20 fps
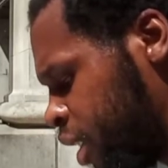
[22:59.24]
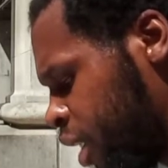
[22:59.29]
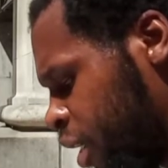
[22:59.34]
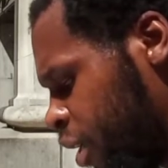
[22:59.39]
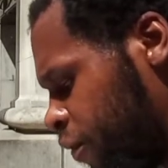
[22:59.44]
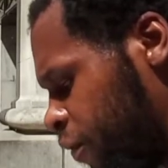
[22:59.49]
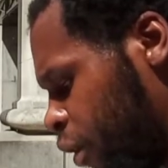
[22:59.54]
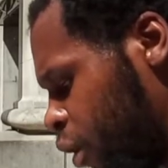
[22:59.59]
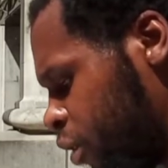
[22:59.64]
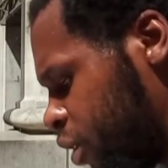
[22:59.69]

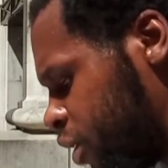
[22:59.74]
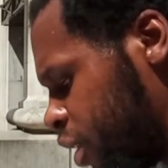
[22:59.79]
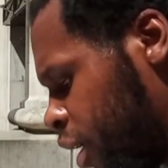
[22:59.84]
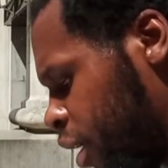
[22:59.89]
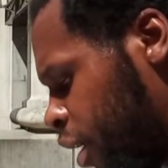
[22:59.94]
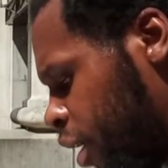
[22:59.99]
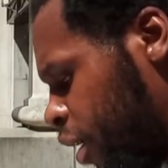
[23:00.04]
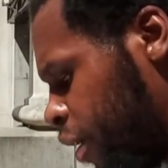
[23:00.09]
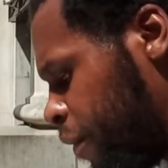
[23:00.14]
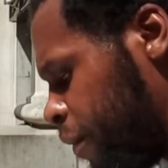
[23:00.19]
verse
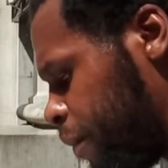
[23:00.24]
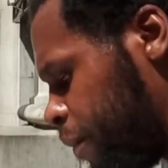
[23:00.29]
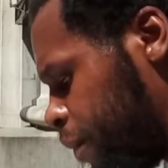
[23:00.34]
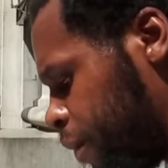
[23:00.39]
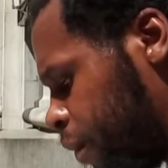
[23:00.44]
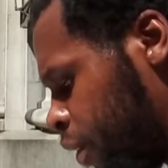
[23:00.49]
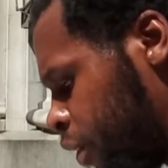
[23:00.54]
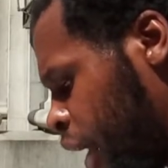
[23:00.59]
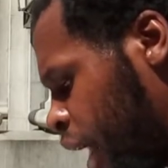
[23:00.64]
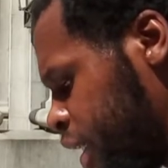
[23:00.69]

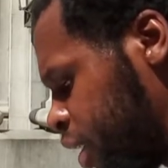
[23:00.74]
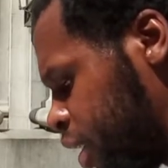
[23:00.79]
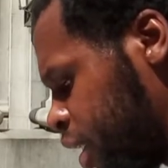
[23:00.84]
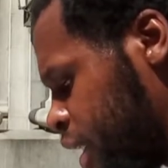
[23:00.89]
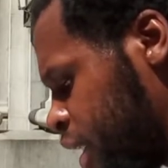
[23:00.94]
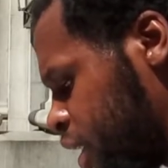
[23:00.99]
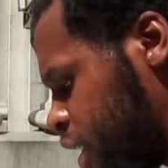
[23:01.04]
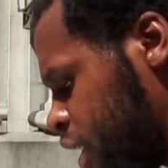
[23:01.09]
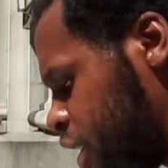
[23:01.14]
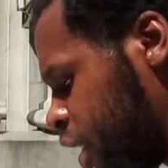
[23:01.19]

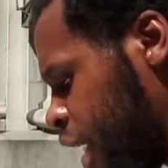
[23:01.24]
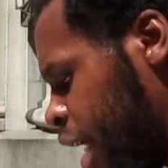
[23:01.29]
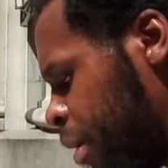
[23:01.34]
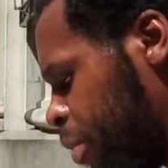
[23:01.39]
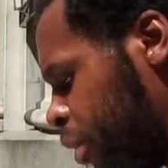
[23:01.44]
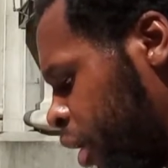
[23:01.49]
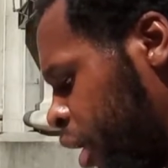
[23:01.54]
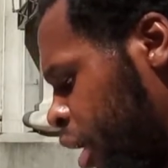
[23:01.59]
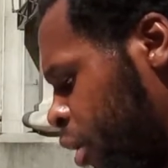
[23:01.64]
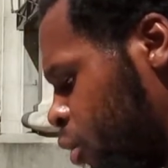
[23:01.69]
19, it says,
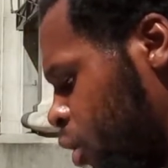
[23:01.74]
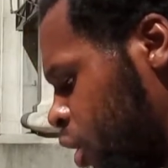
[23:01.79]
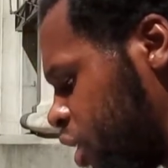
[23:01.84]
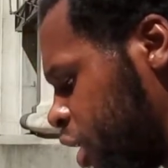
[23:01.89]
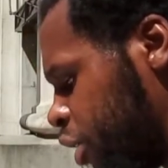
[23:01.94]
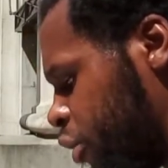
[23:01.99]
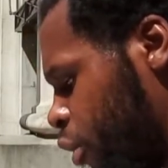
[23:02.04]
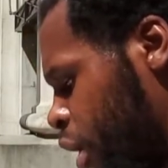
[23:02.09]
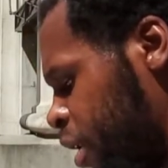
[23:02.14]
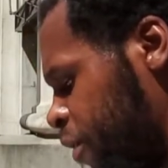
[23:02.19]
Abraham was a great